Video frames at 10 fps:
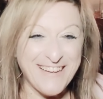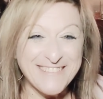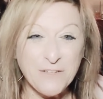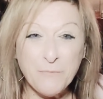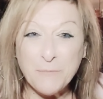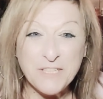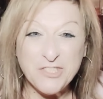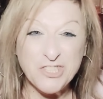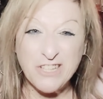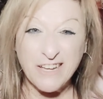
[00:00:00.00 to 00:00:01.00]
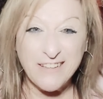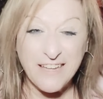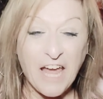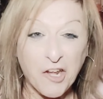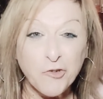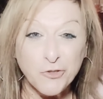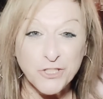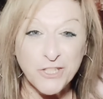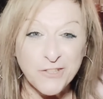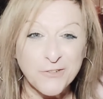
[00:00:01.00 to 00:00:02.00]
Sometimes they just like the
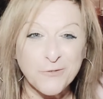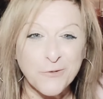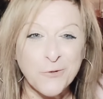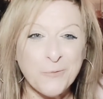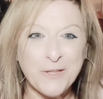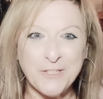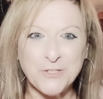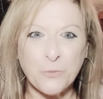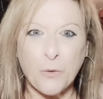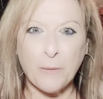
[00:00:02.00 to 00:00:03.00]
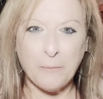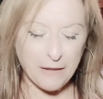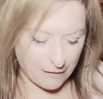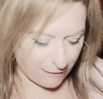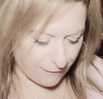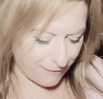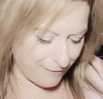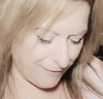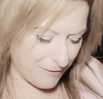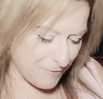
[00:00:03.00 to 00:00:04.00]
energy in the room and they just want to be there,
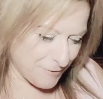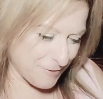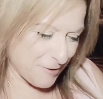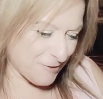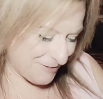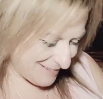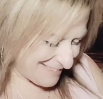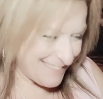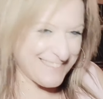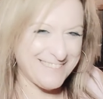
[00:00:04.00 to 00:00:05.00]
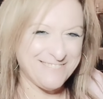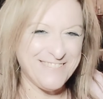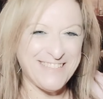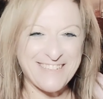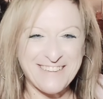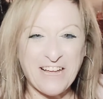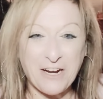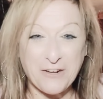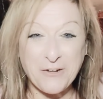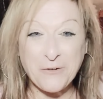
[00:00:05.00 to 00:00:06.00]
you know. So you get a lot
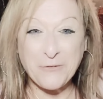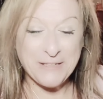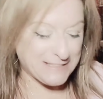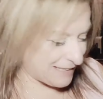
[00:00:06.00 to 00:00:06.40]
of crazy